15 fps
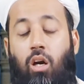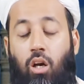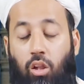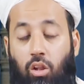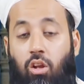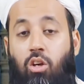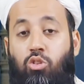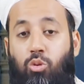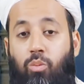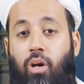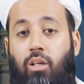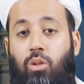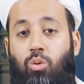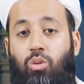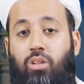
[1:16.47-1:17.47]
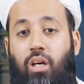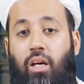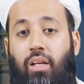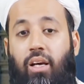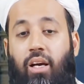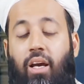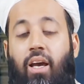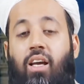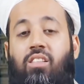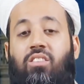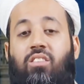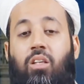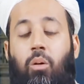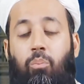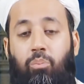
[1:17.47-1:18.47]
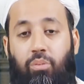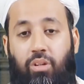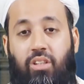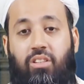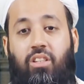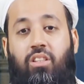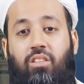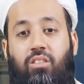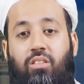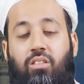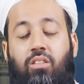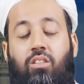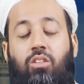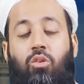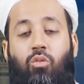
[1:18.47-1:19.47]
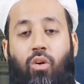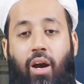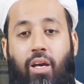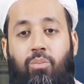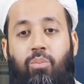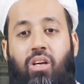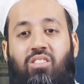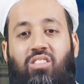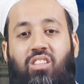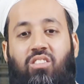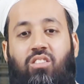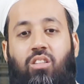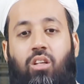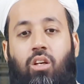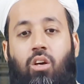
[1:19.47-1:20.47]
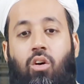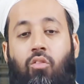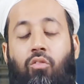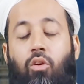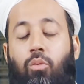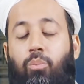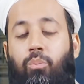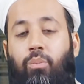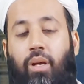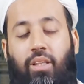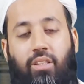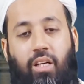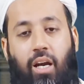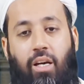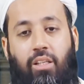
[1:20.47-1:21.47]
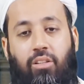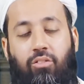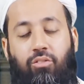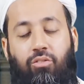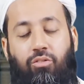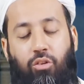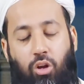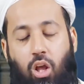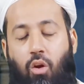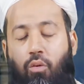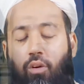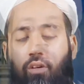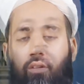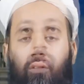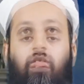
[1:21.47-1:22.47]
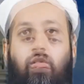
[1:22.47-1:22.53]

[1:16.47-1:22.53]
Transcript: Allah subhanahu wa ta'ala has completed the divine message for mankind forever.